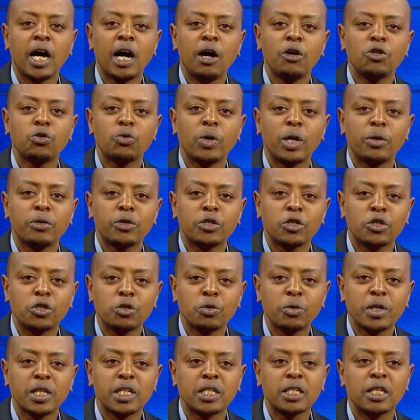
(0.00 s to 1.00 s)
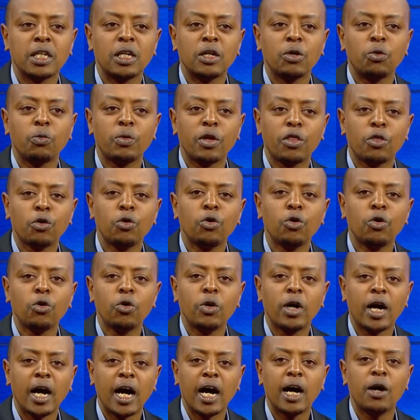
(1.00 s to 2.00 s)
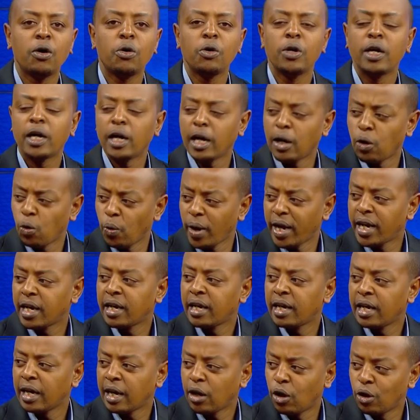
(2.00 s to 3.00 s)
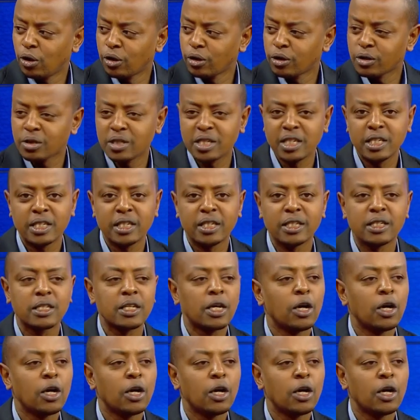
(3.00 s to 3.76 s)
how do I want to do it, with who, how, when, all those details.